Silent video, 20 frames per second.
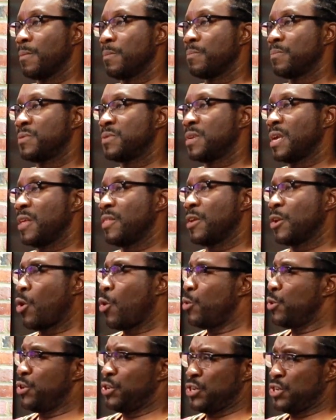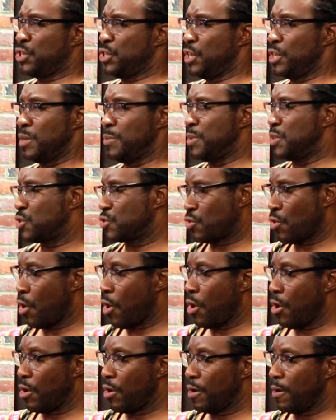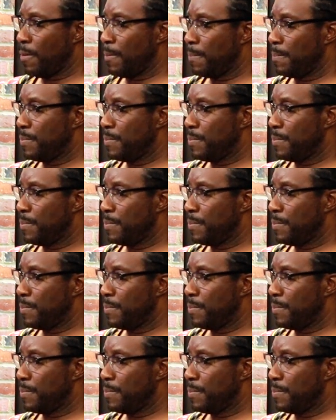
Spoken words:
say that, oh, you just need to be strong.